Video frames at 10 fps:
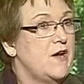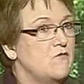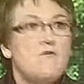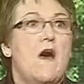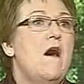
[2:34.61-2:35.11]

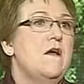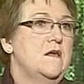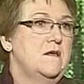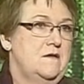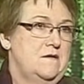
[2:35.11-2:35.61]
like a
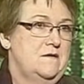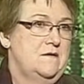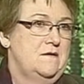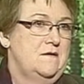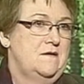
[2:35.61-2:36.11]
rock.
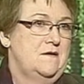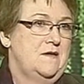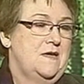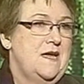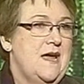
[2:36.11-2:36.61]

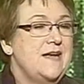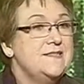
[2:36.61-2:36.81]
Okay.